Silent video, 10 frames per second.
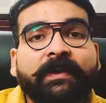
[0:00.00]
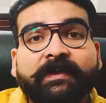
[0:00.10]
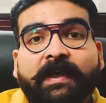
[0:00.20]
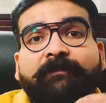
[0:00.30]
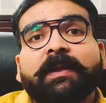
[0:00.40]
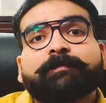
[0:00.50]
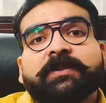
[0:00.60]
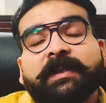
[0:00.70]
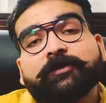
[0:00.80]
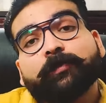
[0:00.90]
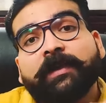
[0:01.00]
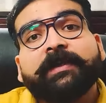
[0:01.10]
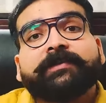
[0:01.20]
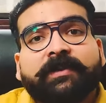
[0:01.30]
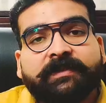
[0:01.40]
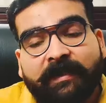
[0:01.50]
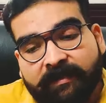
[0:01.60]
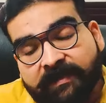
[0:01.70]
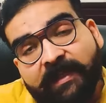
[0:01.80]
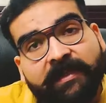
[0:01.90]
It develops a natural interest and a
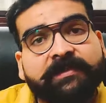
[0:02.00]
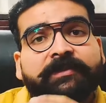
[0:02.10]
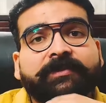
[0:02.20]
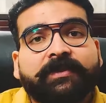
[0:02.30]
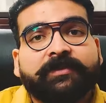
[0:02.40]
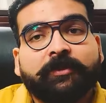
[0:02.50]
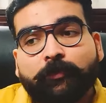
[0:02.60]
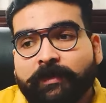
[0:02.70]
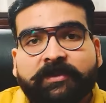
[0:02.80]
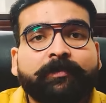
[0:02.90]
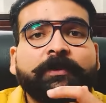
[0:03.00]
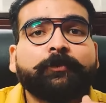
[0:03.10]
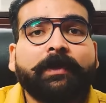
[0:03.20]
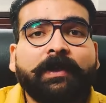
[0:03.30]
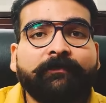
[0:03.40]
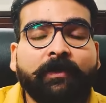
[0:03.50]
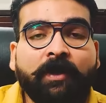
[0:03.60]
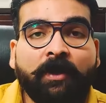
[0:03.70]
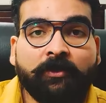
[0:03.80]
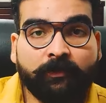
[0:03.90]
serious interest towards spiritual life.
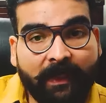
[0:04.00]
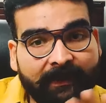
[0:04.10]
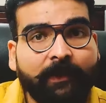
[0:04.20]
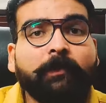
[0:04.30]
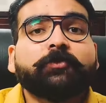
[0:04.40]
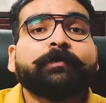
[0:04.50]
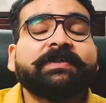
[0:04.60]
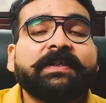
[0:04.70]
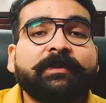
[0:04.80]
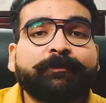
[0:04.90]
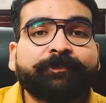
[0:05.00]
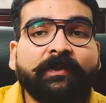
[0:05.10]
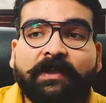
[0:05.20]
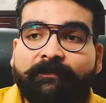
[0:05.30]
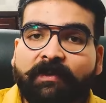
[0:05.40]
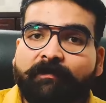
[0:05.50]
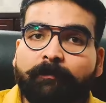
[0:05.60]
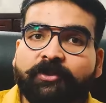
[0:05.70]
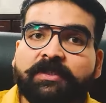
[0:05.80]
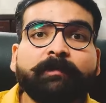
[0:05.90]
So that can also be seen, that if
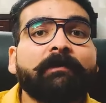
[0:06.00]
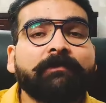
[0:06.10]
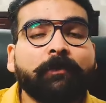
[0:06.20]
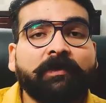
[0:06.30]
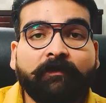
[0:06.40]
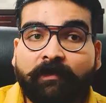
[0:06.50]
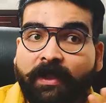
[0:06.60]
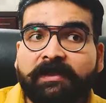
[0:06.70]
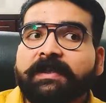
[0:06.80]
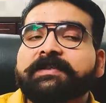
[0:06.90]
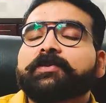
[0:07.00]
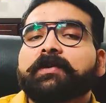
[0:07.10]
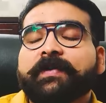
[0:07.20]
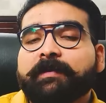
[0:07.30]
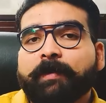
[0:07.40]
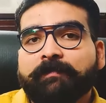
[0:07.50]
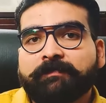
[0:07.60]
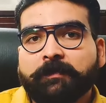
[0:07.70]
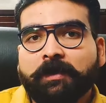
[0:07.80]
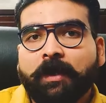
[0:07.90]
Navamsha is powerful, Lagna is not very
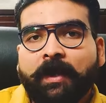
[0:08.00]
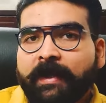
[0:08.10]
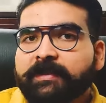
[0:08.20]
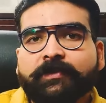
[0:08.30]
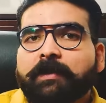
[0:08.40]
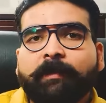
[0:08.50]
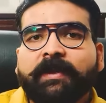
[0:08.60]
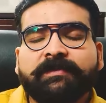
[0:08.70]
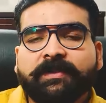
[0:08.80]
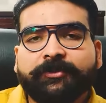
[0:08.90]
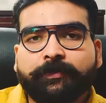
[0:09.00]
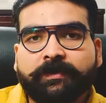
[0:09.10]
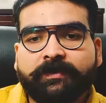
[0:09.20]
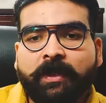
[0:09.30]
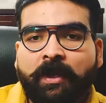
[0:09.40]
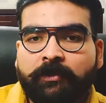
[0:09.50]
powerful. It is not making such yogas.